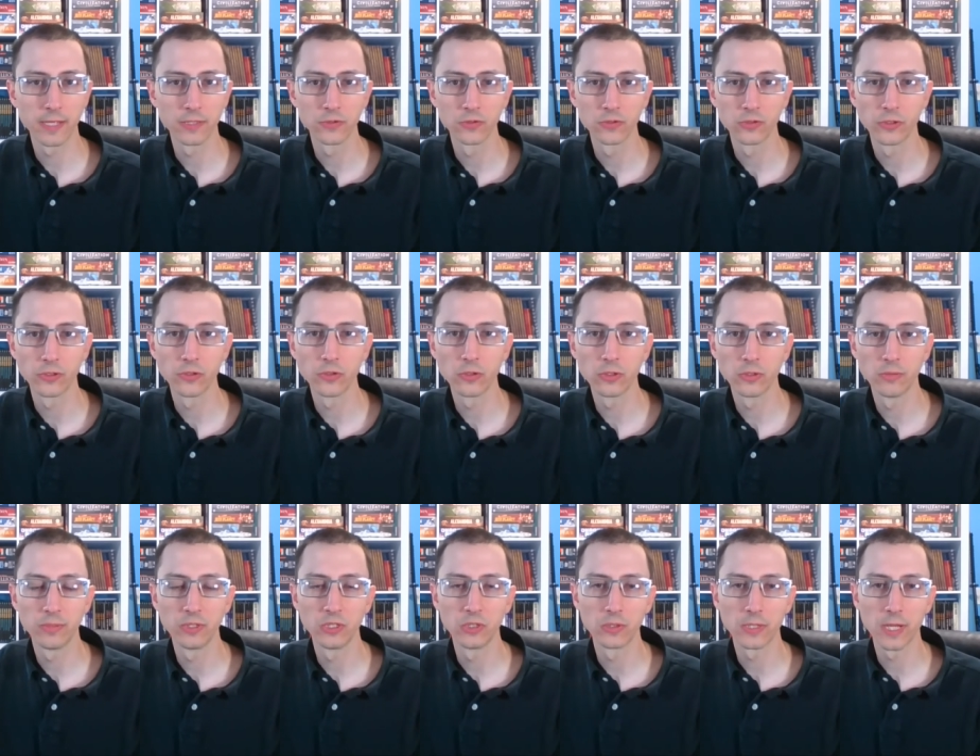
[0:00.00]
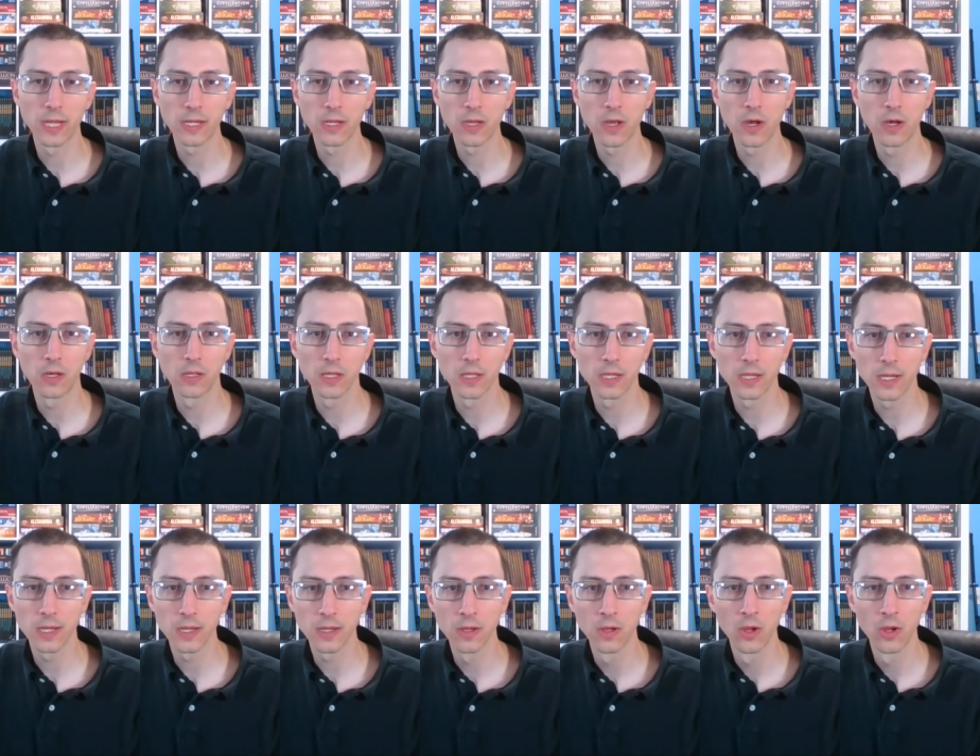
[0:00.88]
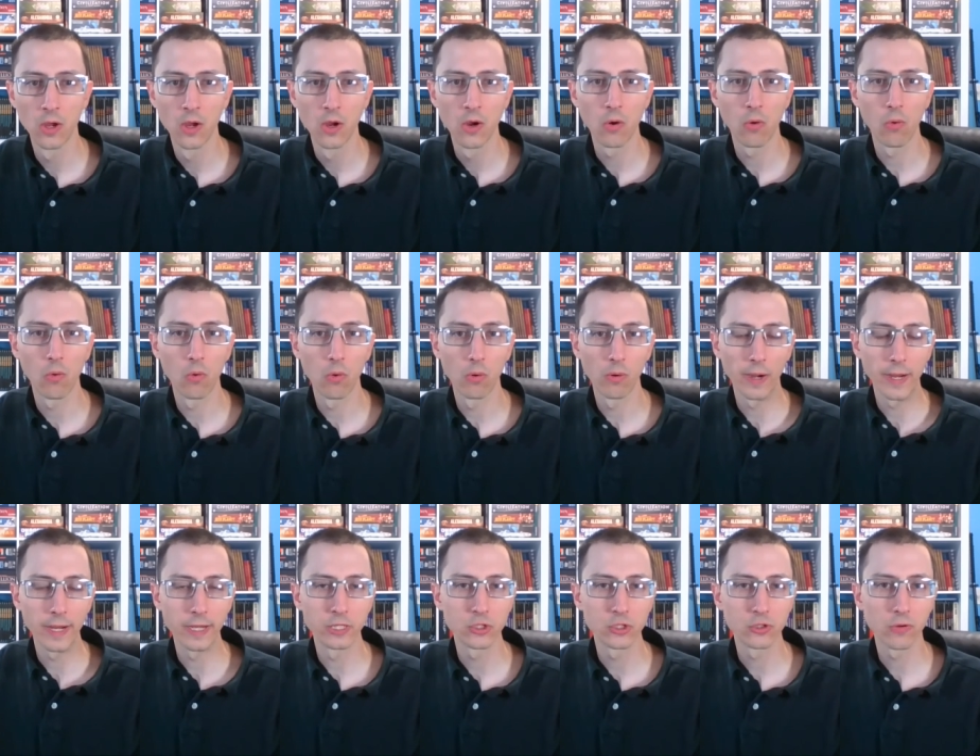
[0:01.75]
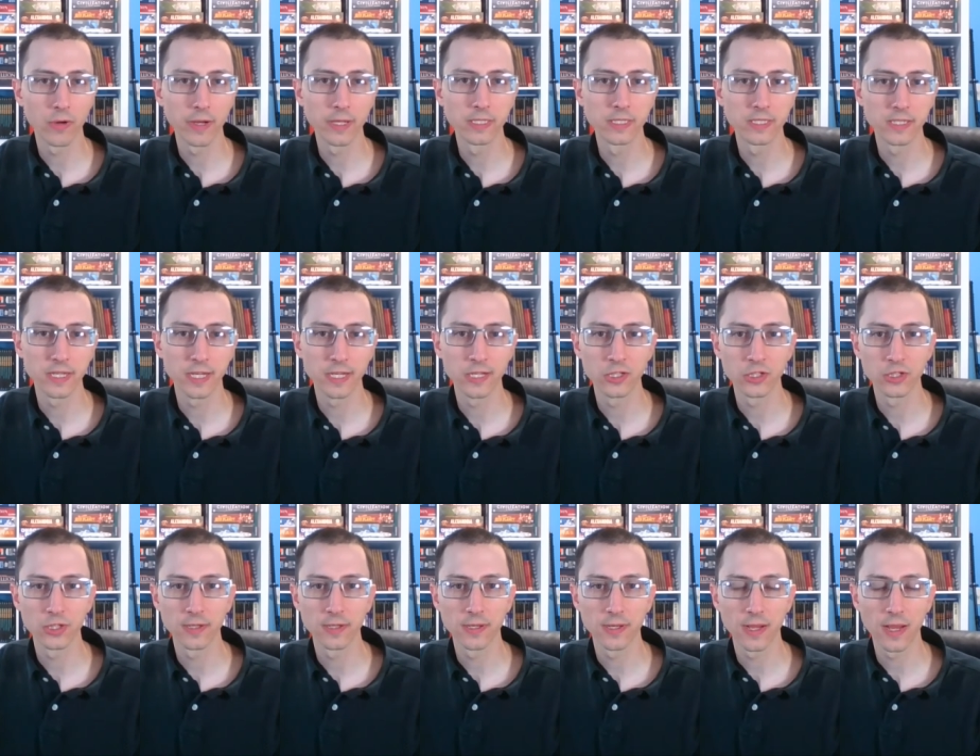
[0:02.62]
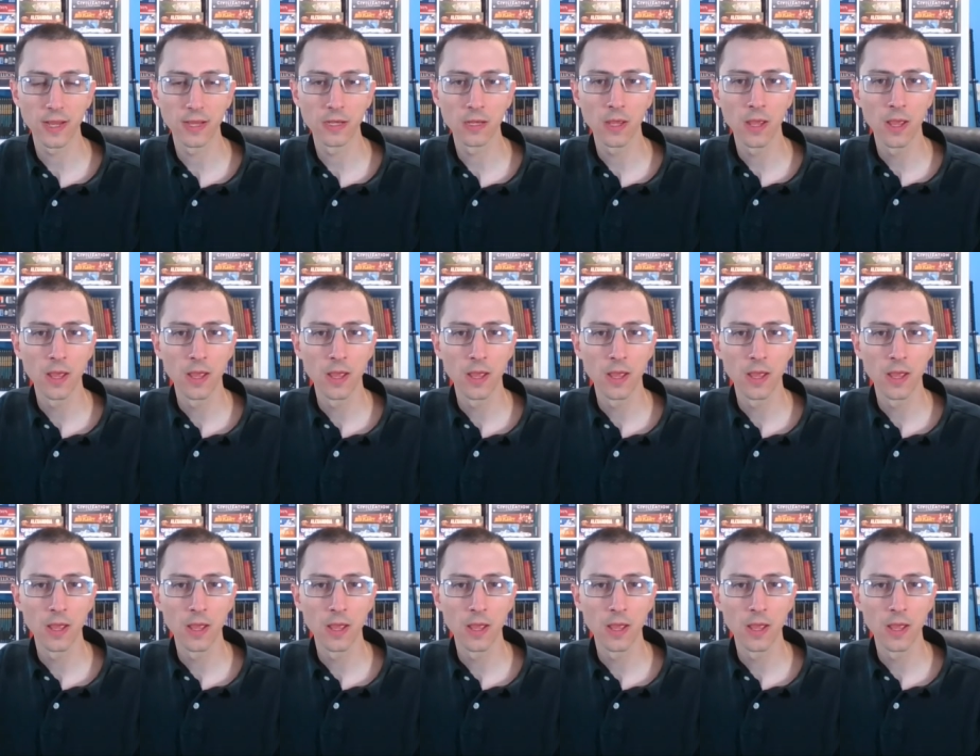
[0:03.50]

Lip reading: So you could build a colony or a trade station, and